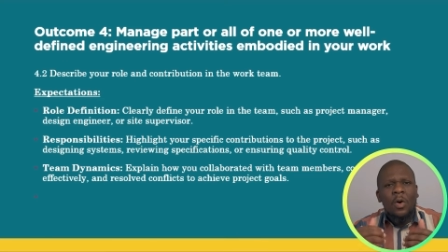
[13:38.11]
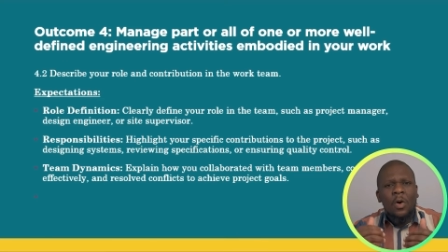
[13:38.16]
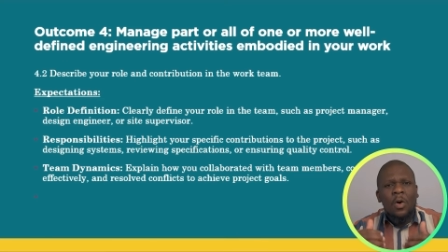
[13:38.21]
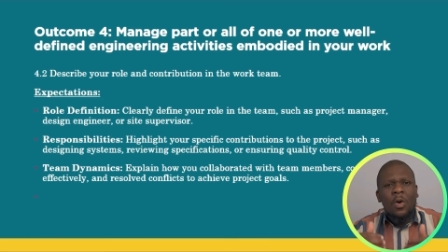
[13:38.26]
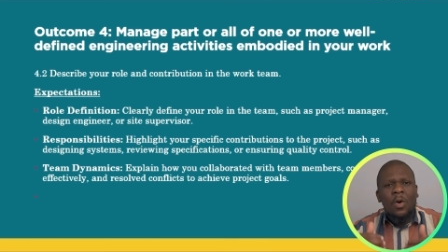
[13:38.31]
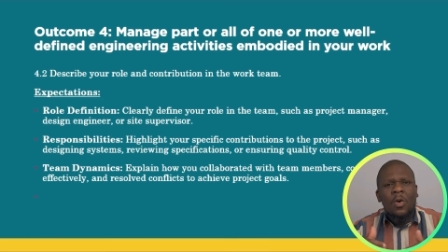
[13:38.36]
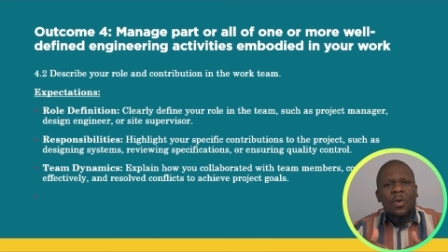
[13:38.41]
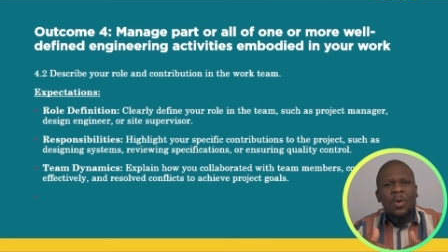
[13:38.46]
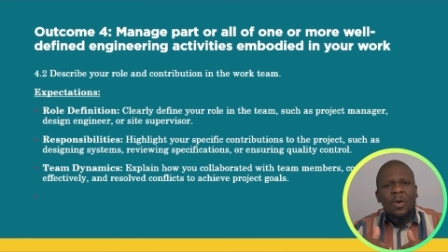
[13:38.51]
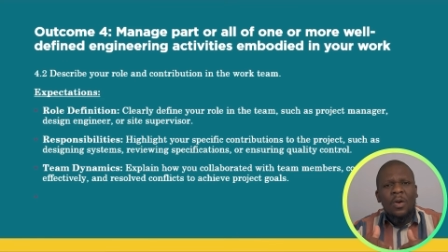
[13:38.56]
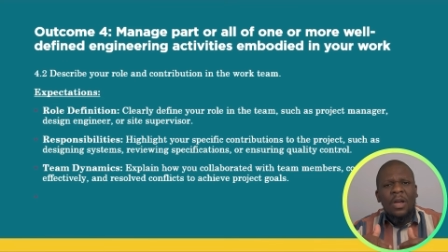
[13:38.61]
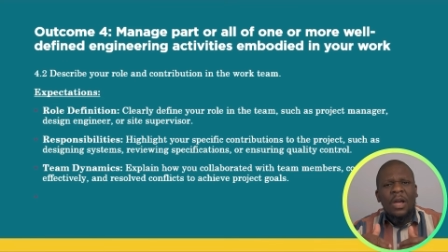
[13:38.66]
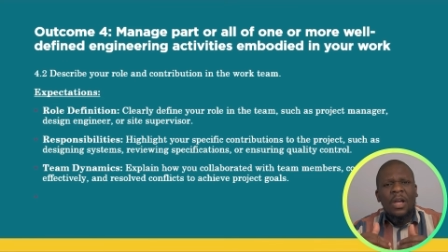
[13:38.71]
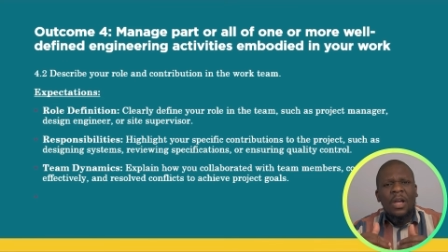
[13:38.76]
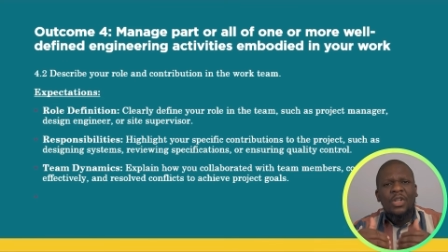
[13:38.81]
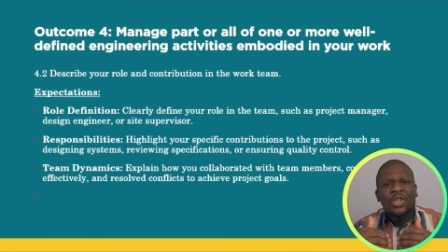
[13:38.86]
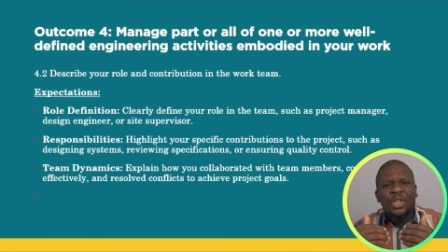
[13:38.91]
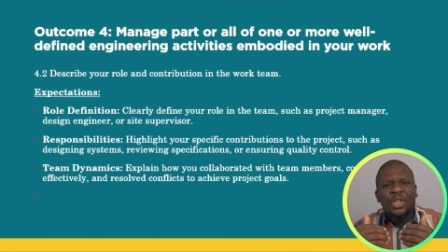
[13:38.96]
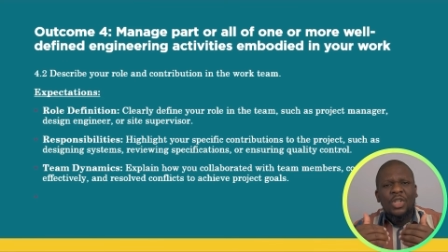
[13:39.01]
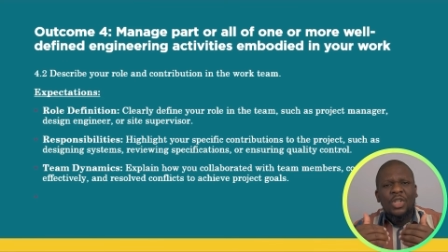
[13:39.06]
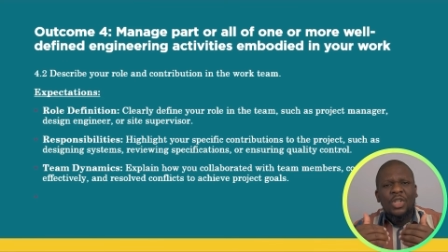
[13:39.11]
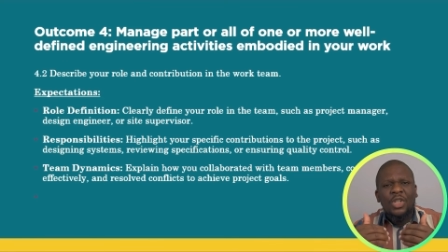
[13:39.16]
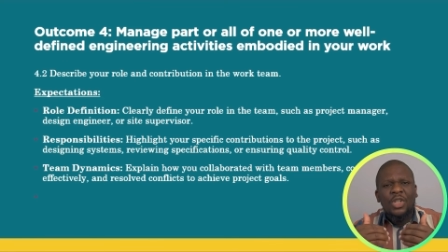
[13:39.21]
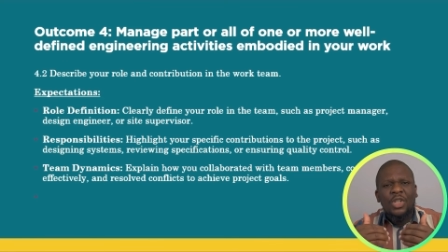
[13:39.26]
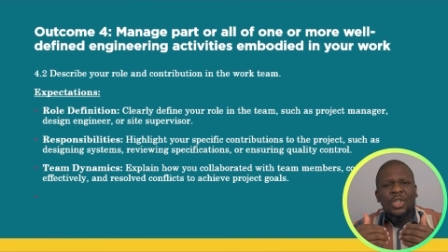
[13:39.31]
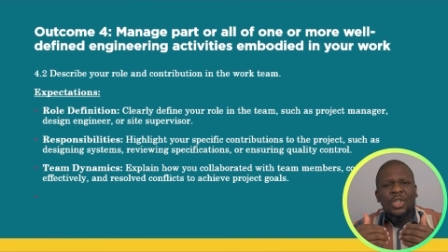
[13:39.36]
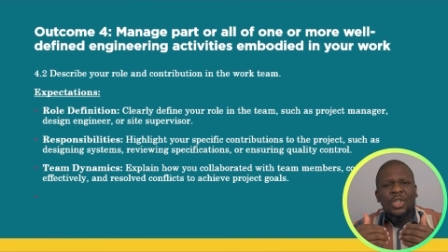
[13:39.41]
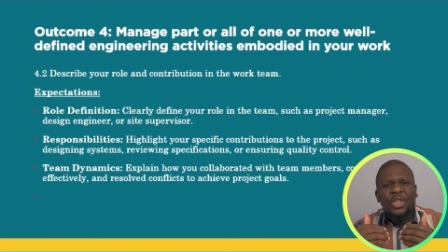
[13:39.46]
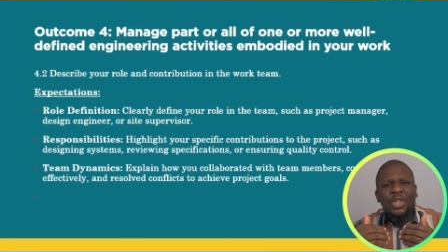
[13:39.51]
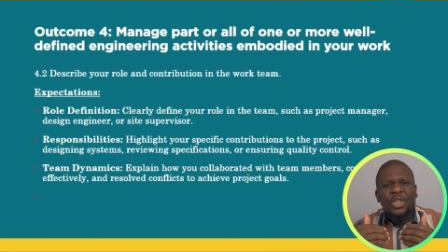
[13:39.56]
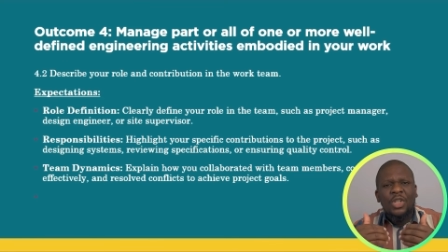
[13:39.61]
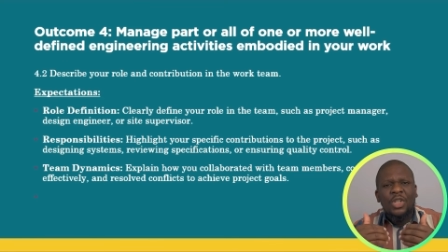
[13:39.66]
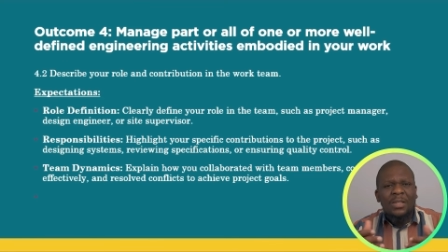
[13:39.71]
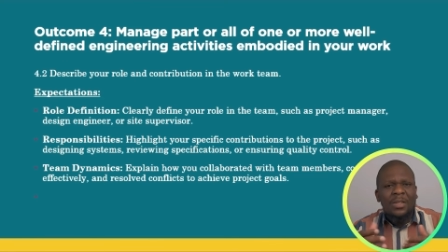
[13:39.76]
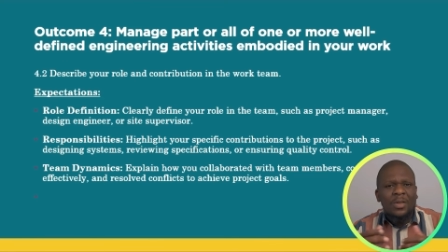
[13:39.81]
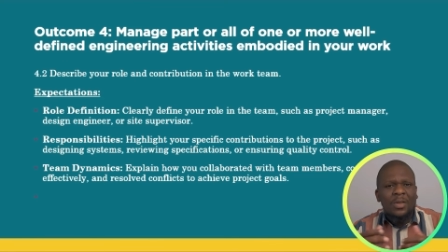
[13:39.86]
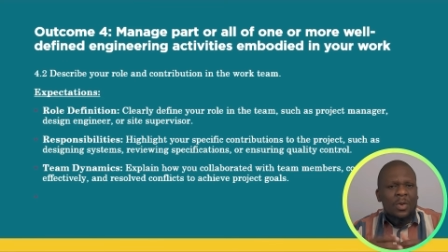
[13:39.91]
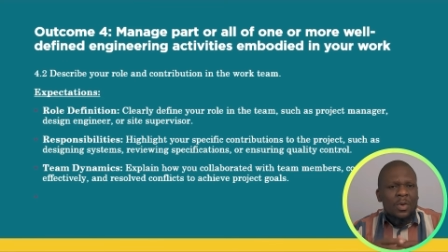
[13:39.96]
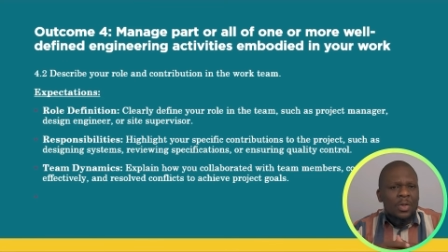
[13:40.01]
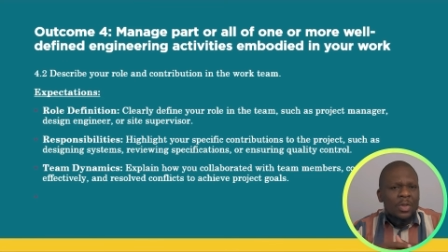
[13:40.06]
or ensuring
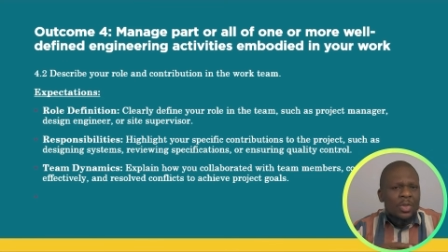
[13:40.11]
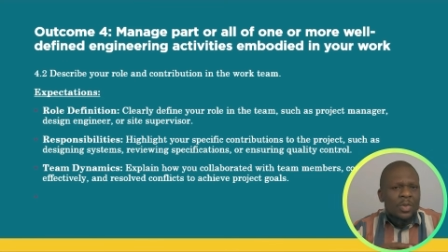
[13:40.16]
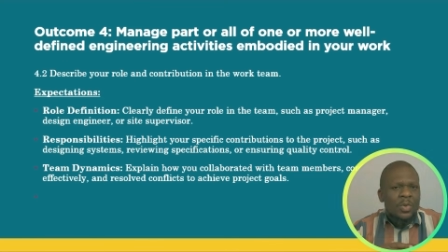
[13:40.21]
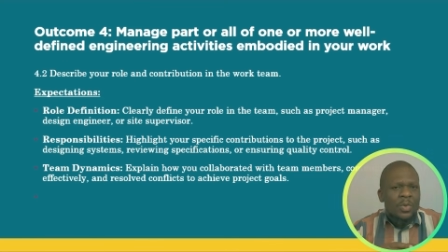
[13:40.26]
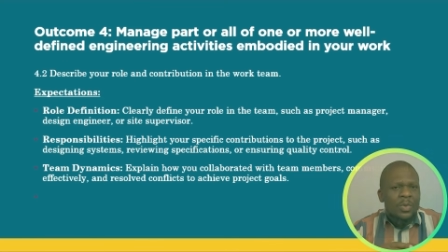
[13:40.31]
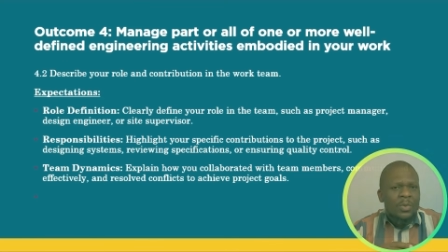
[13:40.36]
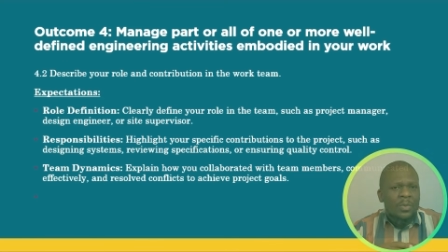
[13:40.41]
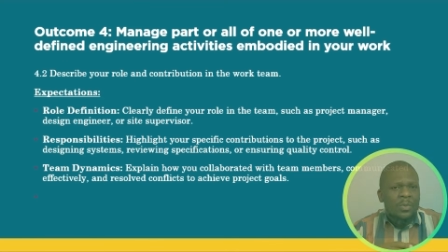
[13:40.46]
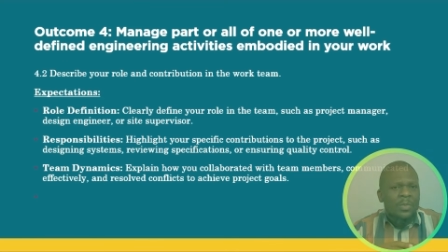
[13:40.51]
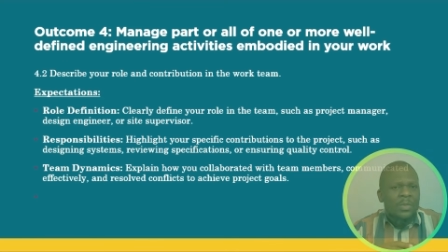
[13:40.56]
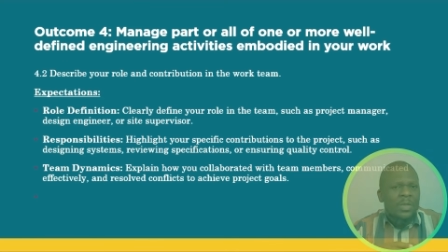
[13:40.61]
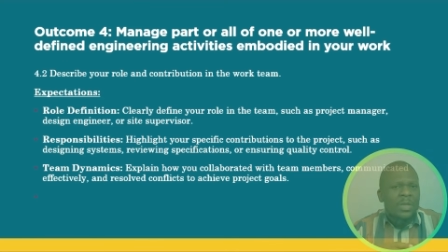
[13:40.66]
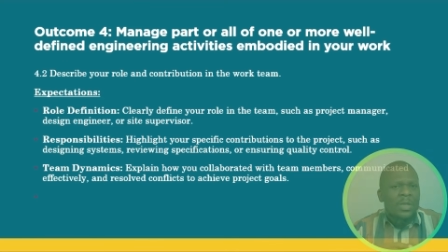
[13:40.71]
quality control.